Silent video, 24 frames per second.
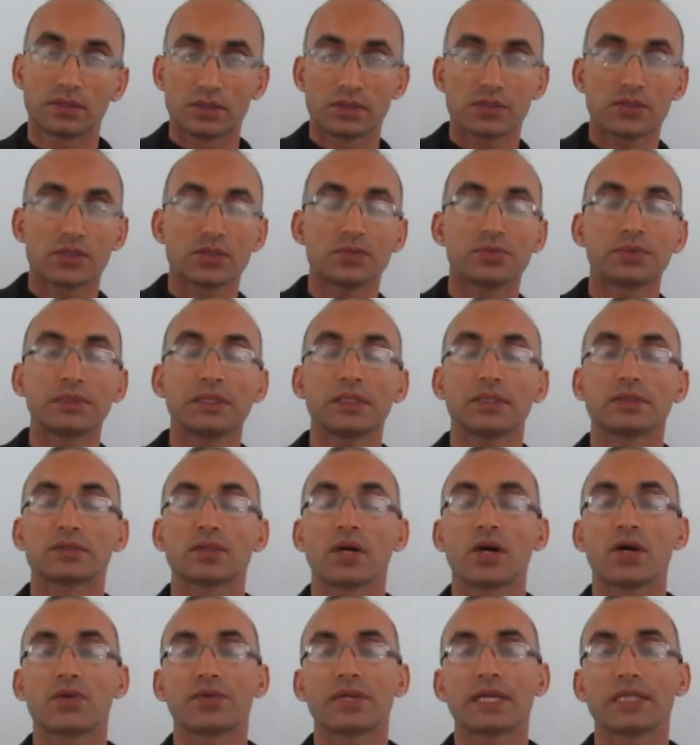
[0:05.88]
series
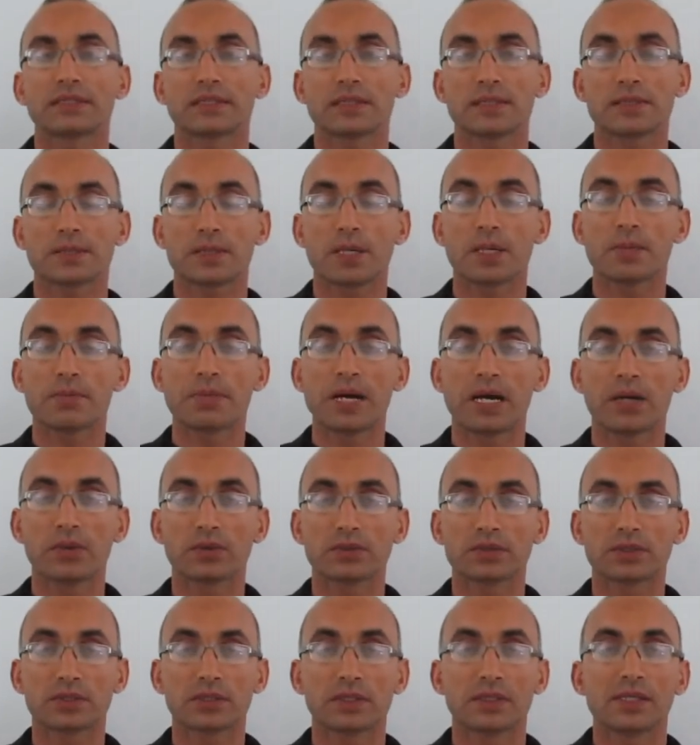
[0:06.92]
of lessons
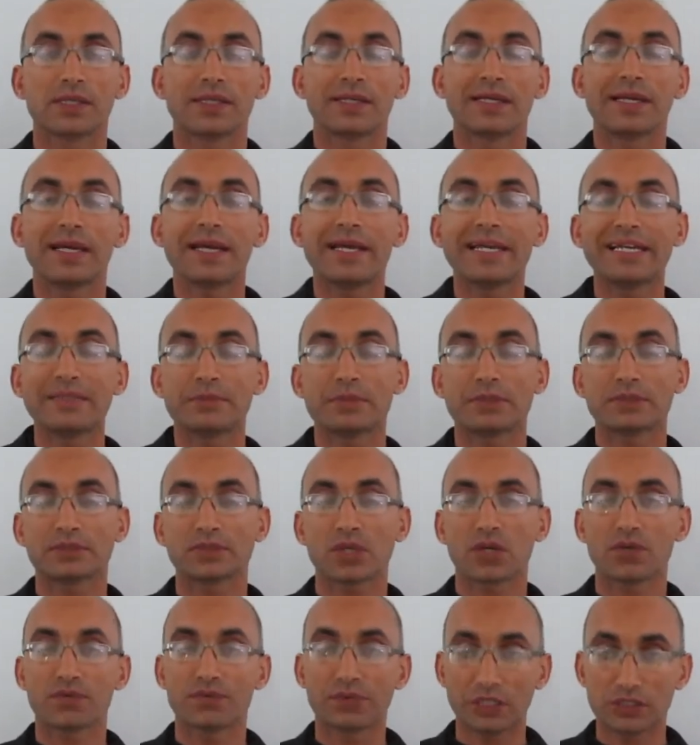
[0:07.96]
about
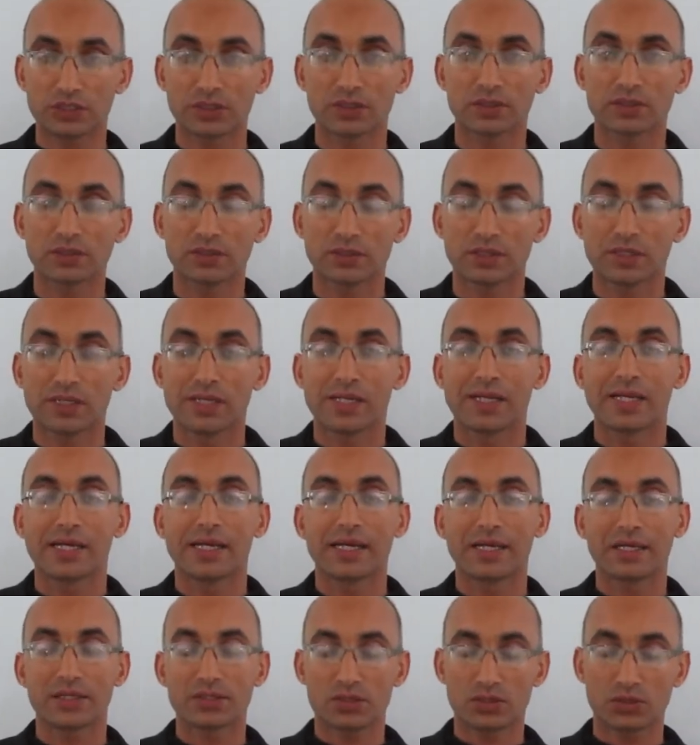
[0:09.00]
elements of fiction,
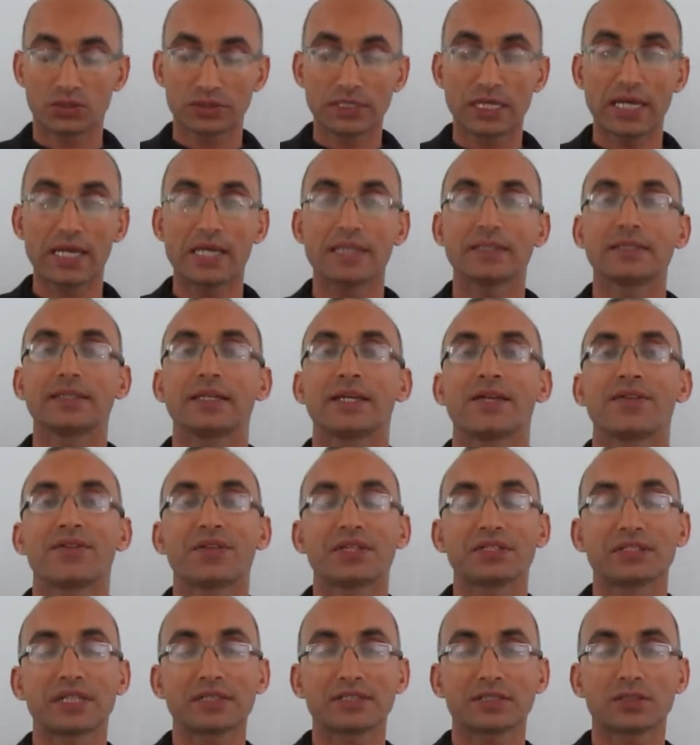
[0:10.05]
and today in
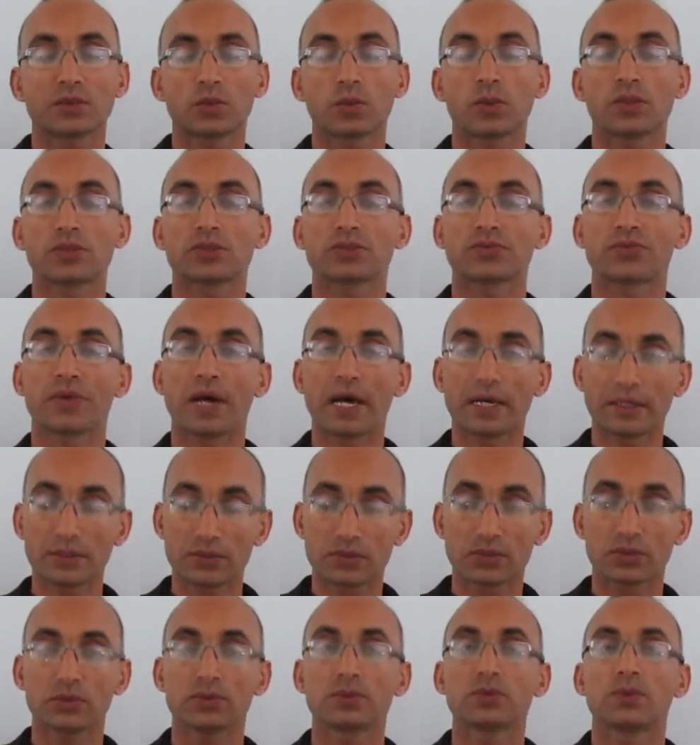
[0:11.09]
this lesson we will try
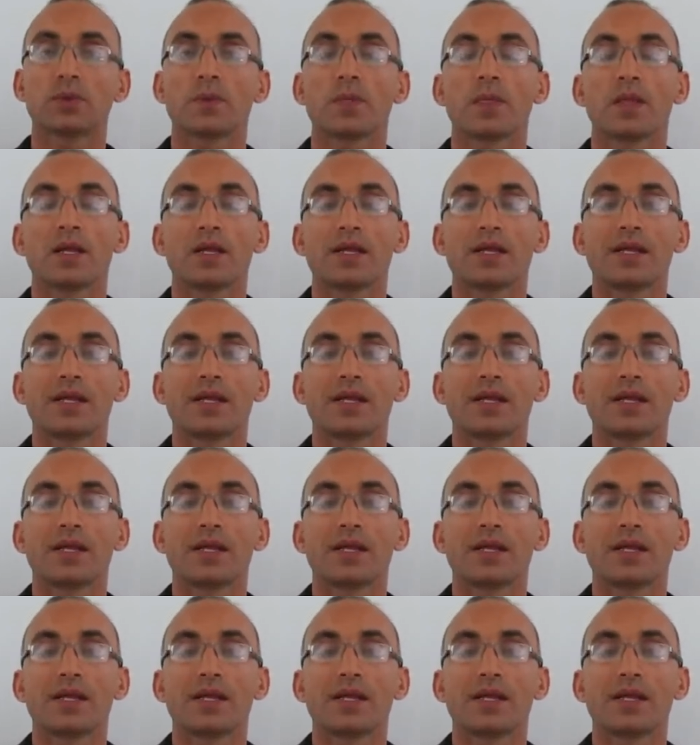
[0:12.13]
to